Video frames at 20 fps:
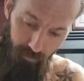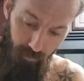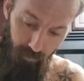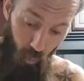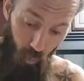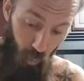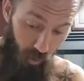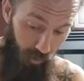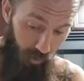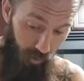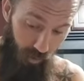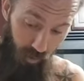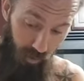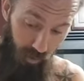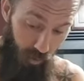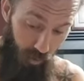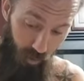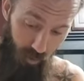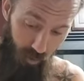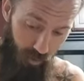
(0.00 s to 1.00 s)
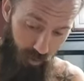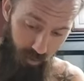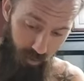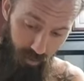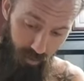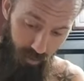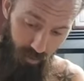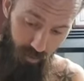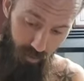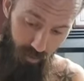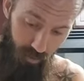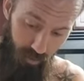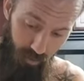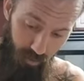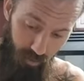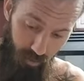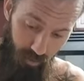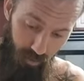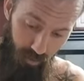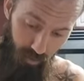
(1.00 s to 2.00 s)
Or close
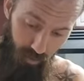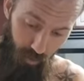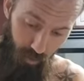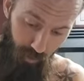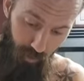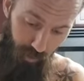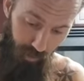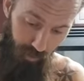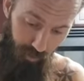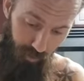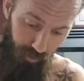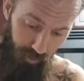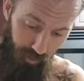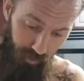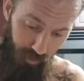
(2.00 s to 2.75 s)
to each other.